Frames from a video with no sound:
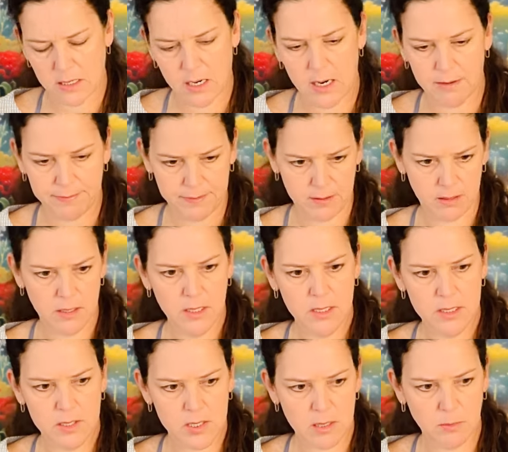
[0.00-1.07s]
offer.
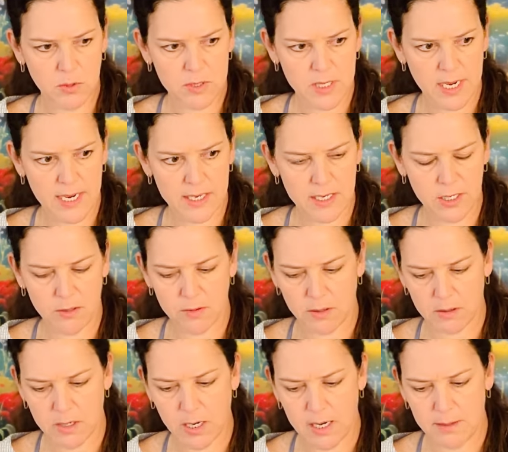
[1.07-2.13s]
Someone's handing you their
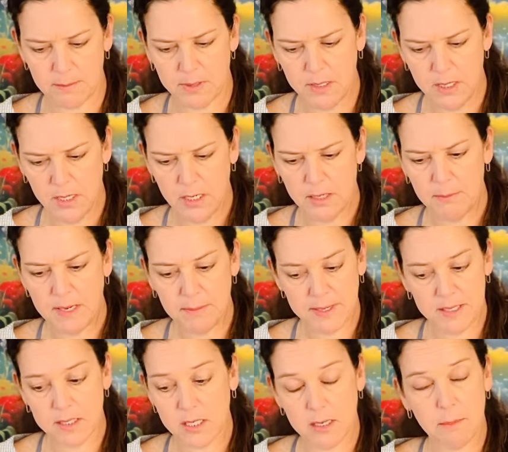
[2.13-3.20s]
cup. Maybe
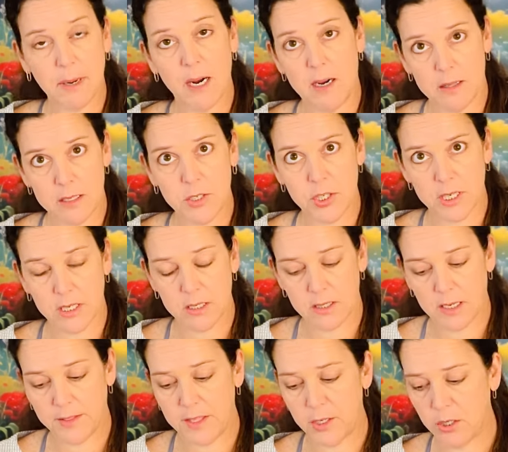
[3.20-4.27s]
it's an apology.
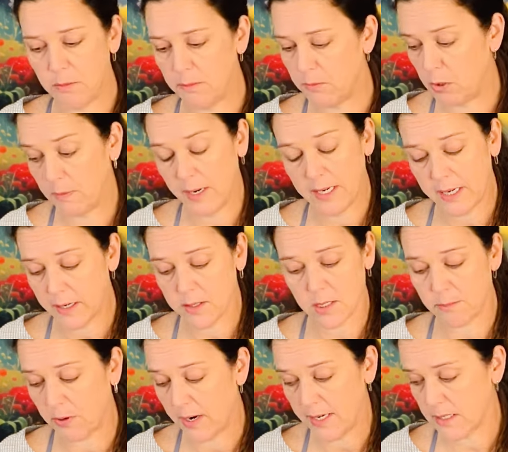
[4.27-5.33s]
I think you, you might get a
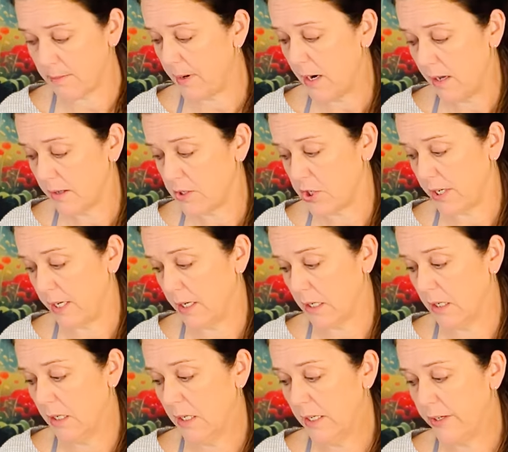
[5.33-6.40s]
surprise apology
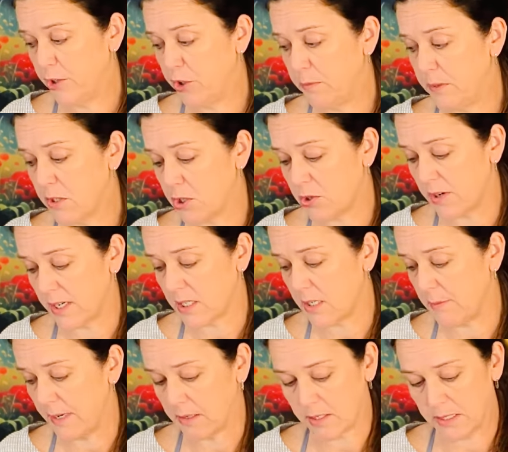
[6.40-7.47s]
here and you've been stressed
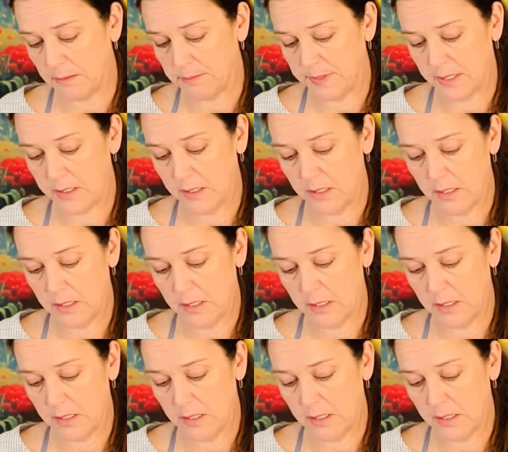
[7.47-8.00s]
about something.